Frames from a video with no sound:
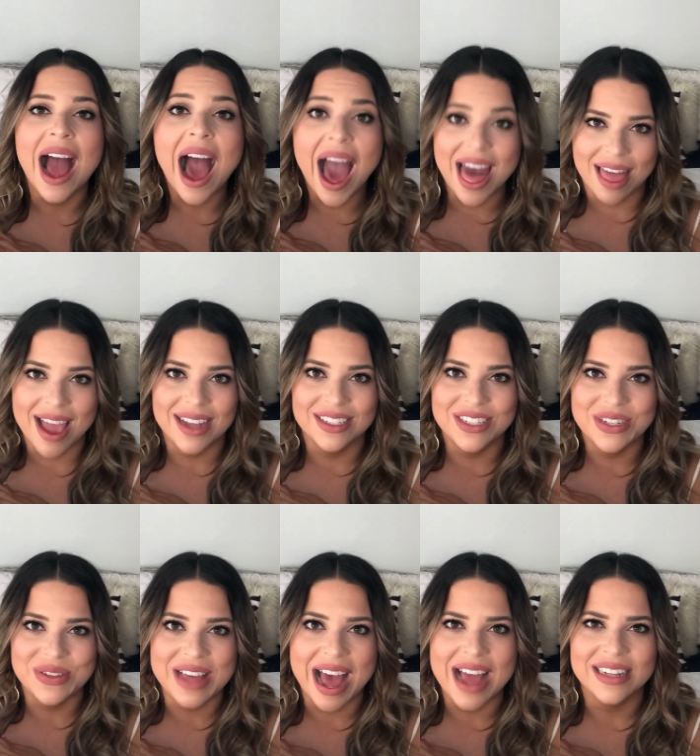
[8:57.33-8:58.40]
I like to
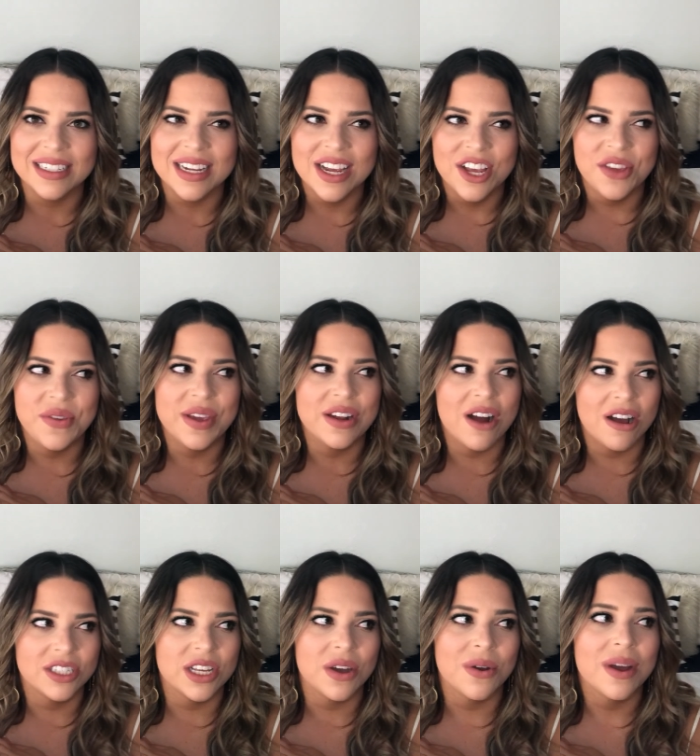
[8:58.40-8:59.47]
do that. You can
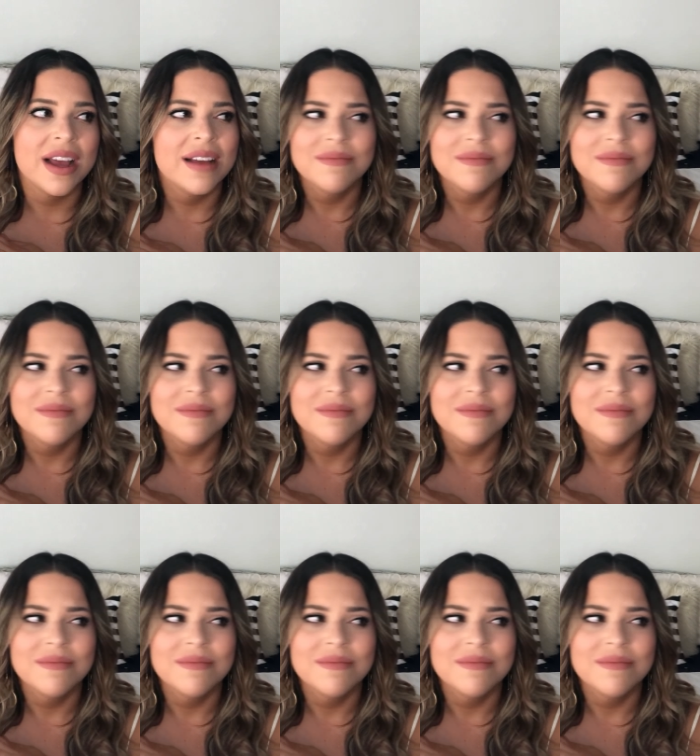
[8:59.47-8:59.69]
also